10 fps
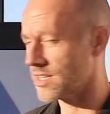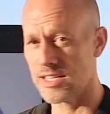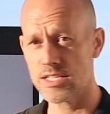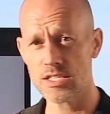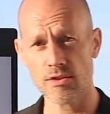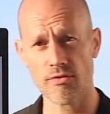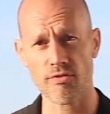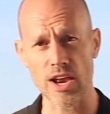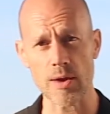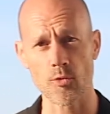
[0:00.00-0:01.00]
And this is the
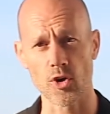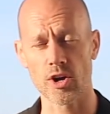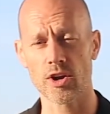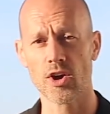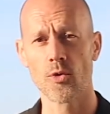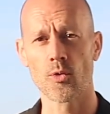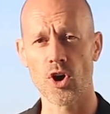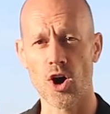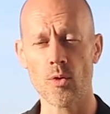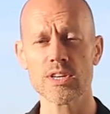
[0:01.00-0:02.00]
framework we're
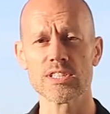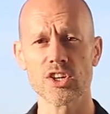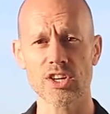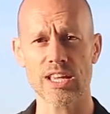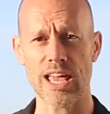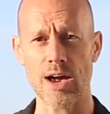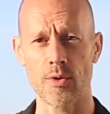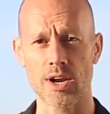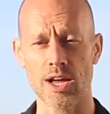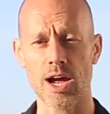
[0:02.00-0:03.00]
always looking at
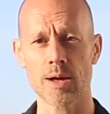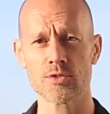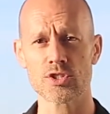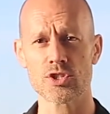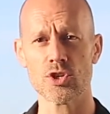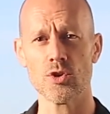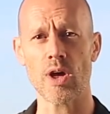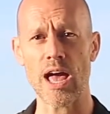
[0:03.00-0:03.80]
when it comes to